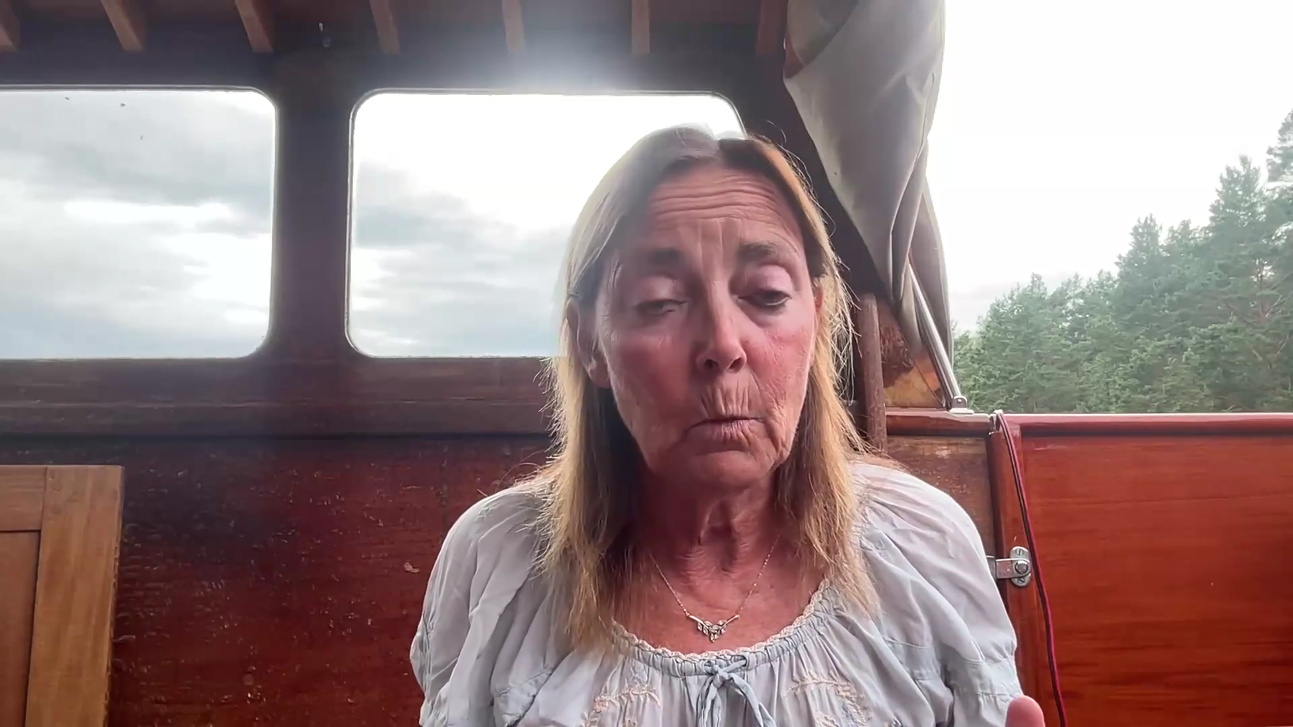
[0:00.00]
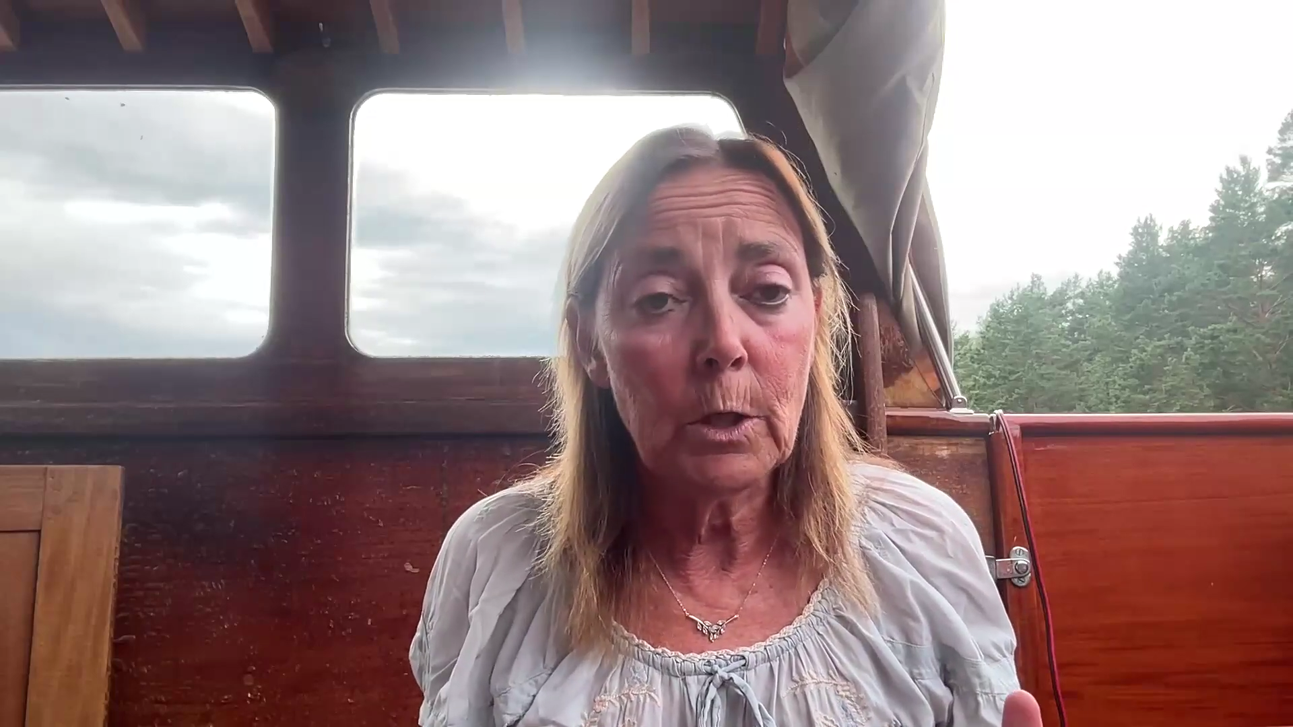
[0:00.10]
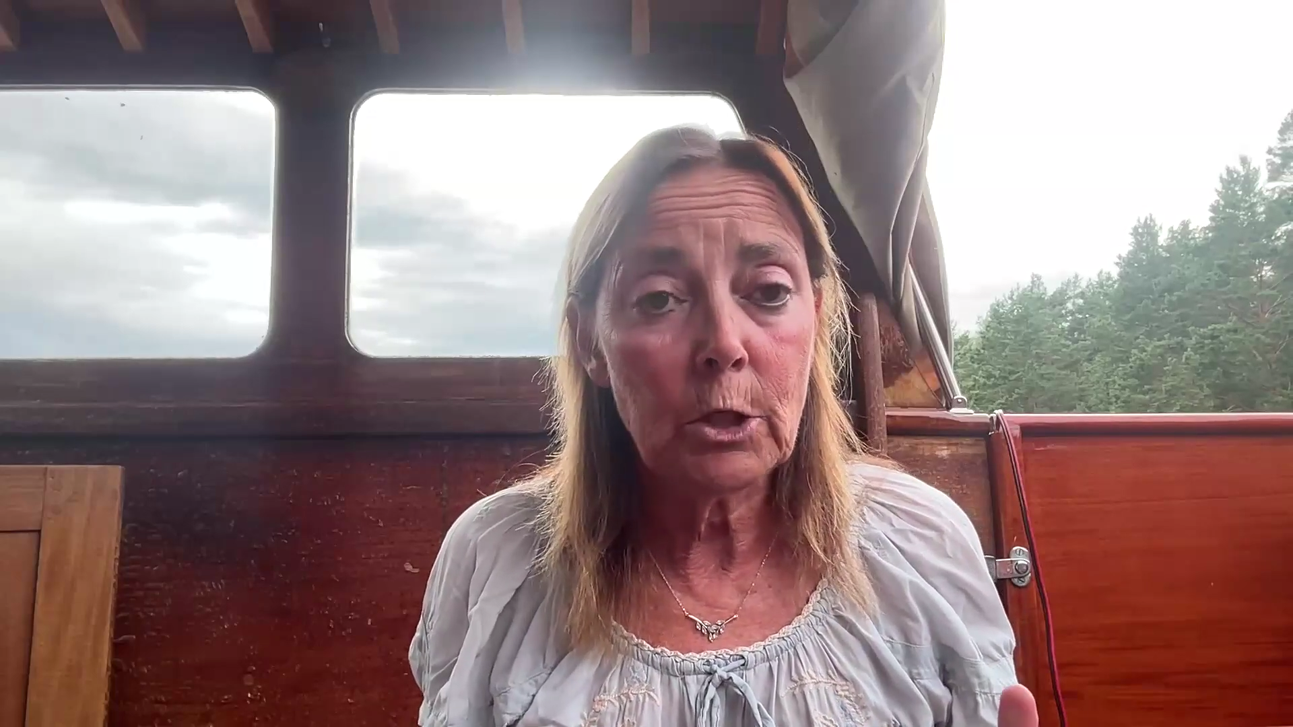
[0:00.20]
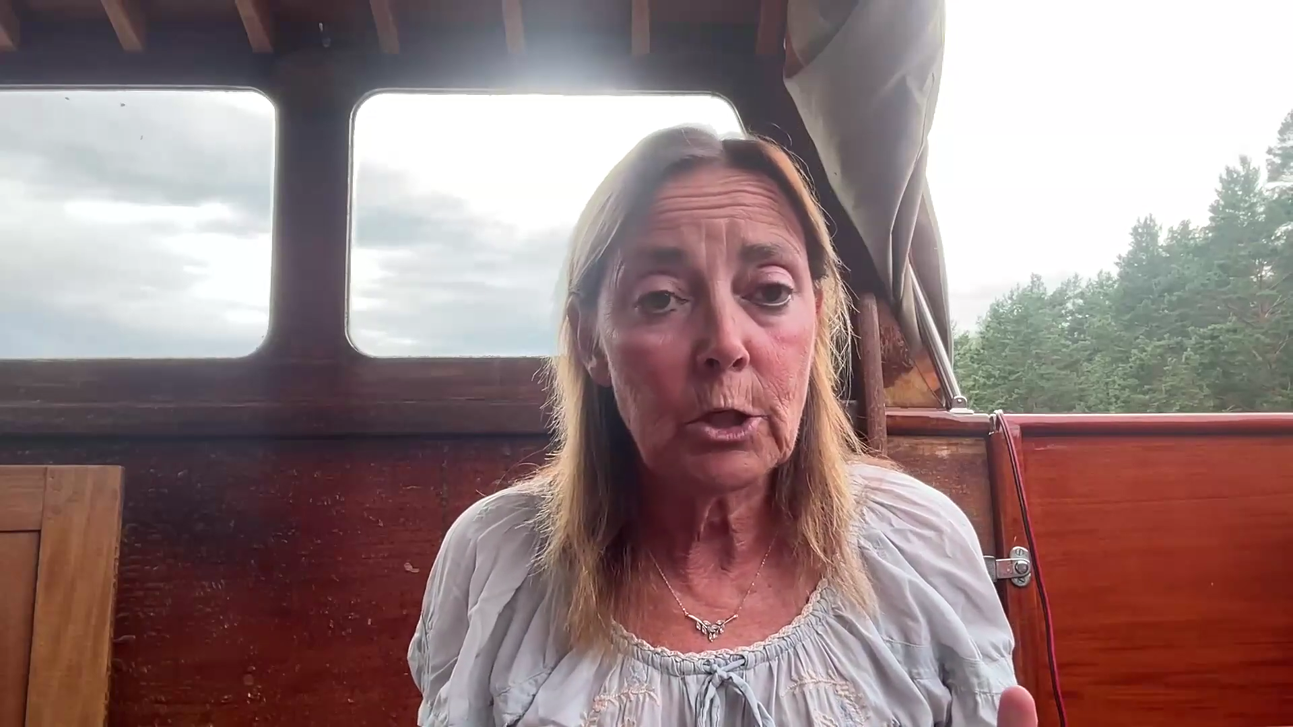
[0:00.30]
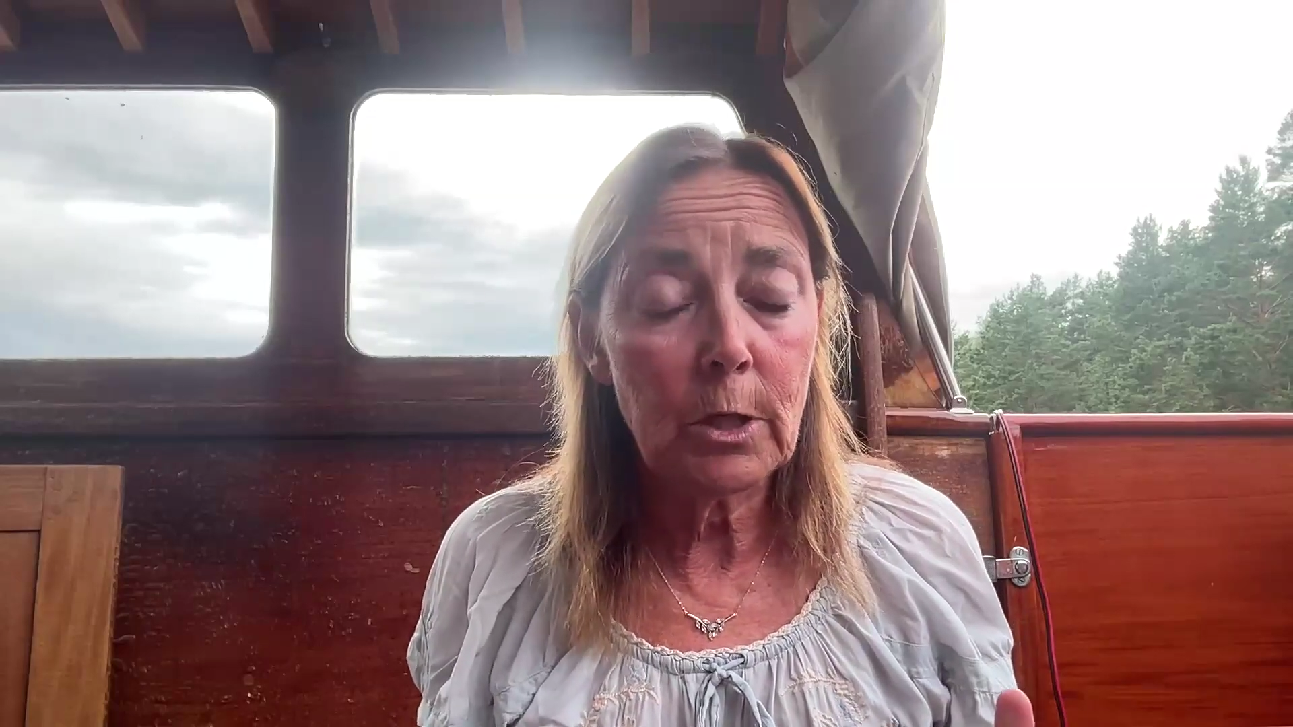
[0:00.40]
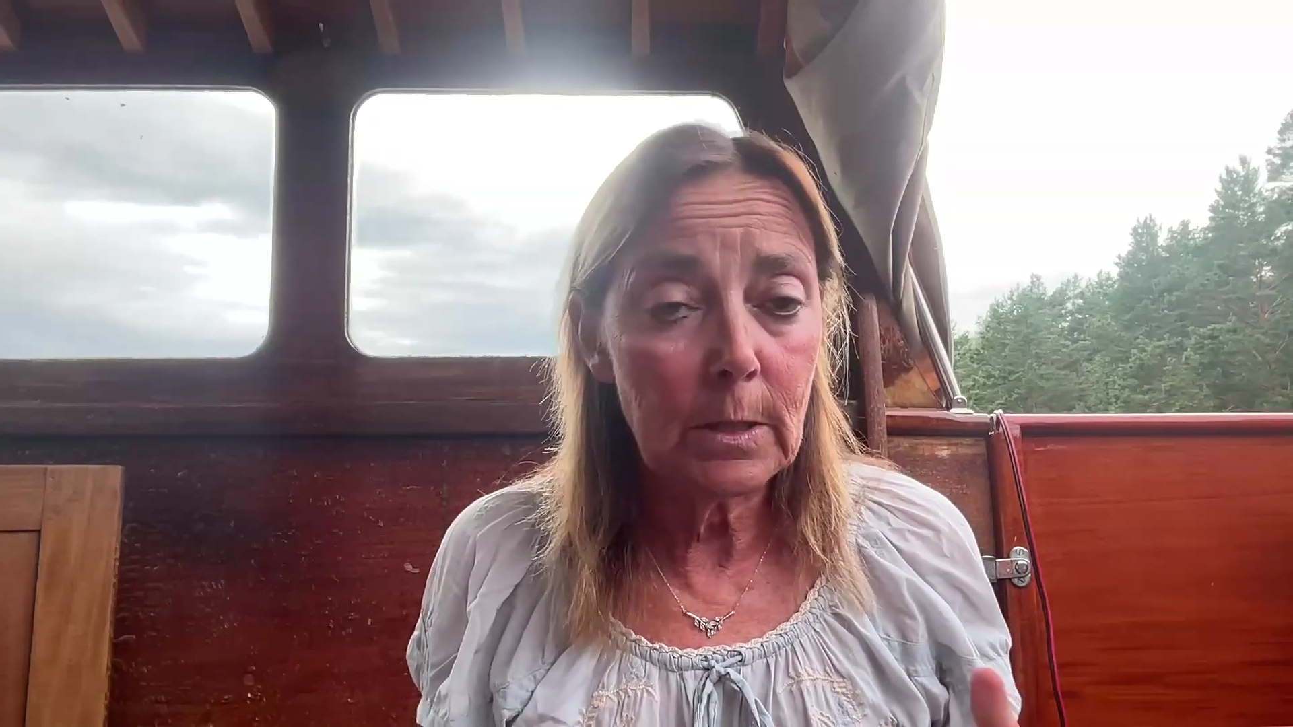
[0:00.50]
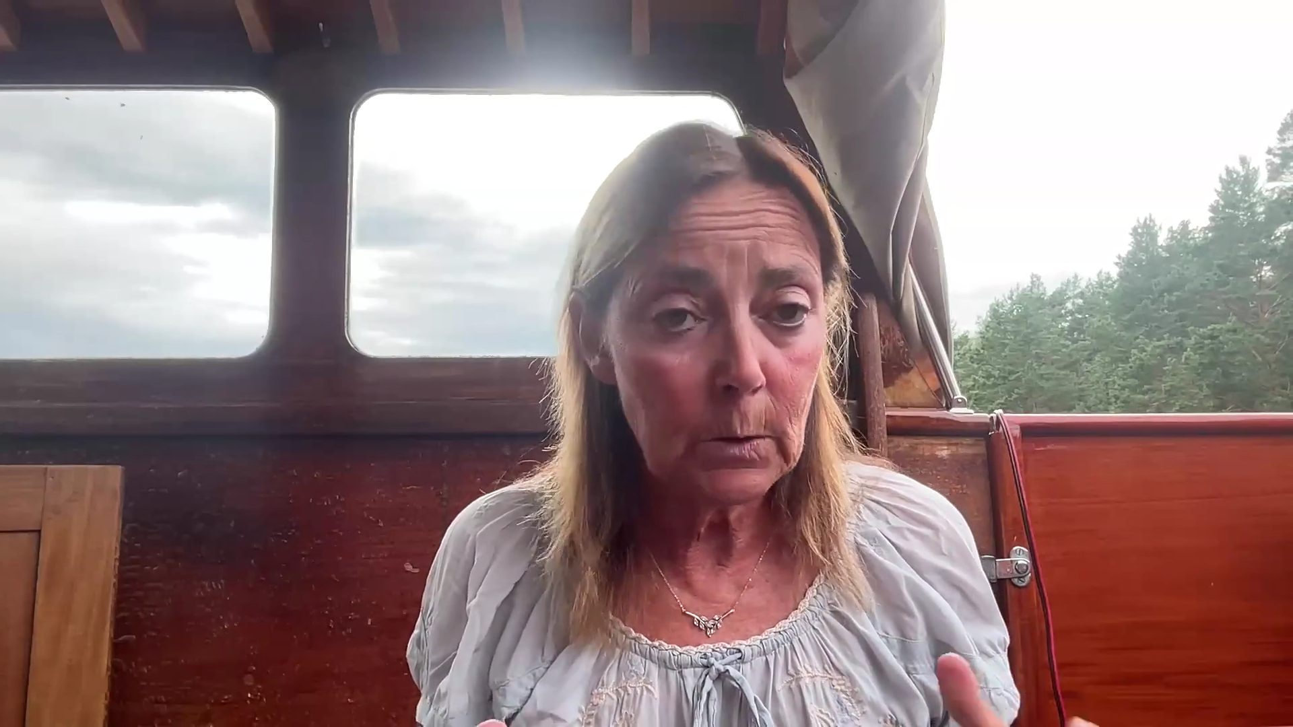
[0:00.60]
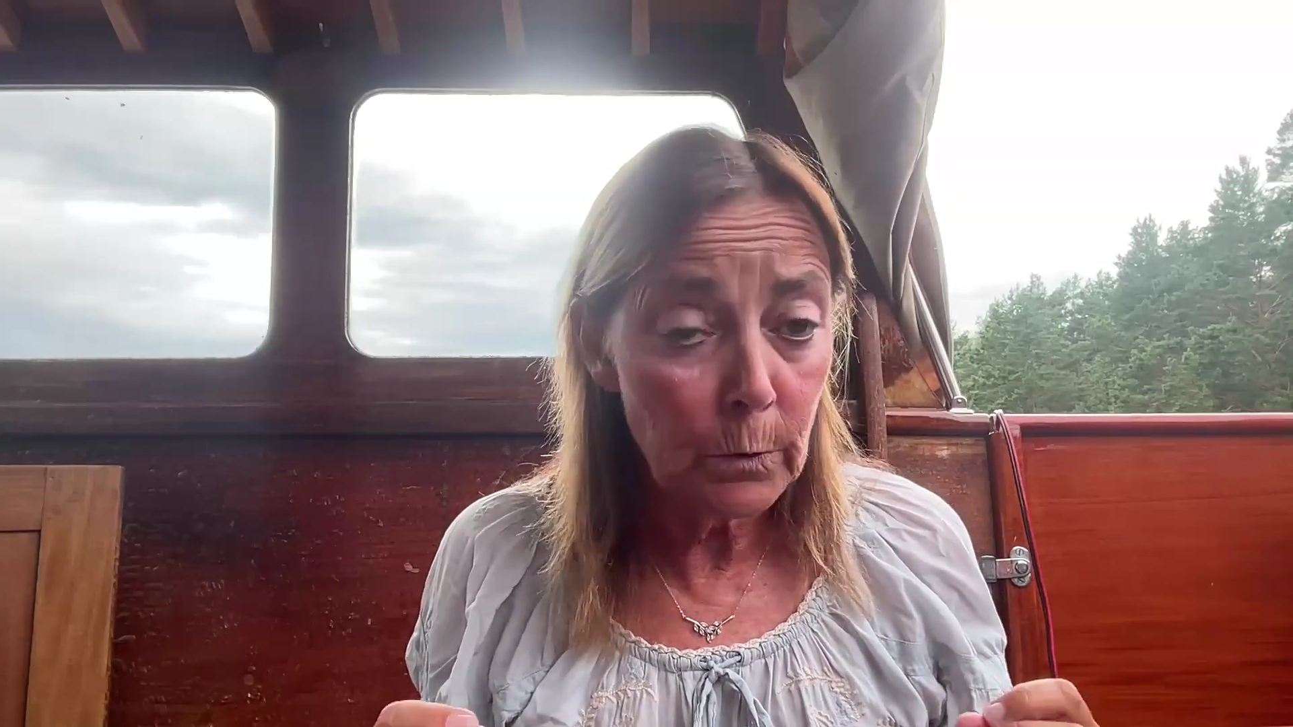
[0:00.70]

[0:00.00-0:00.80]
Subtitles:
which is